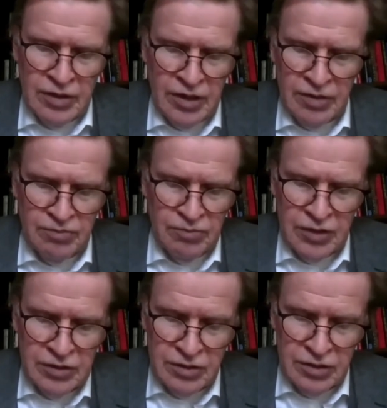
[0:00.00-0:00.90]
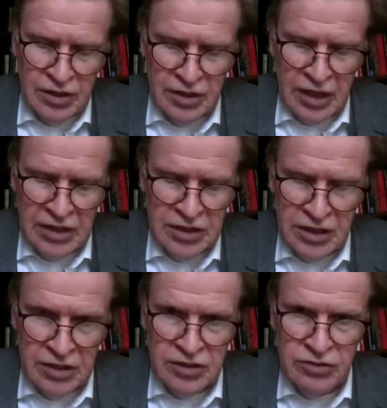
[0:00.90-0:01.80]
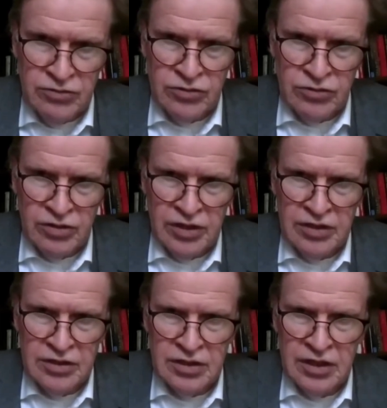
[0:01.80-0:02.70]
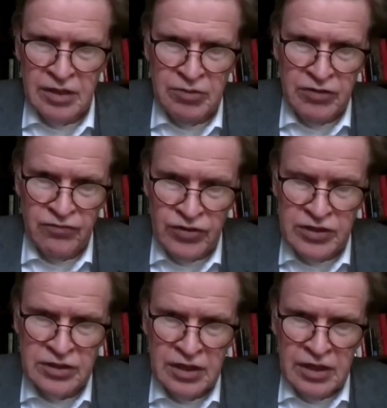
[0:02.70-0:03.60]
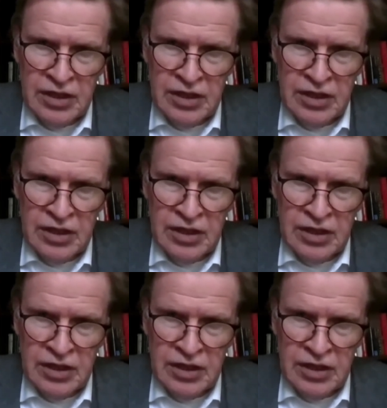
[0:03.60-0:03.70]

But the 1992 story is indeed, I mean, at first,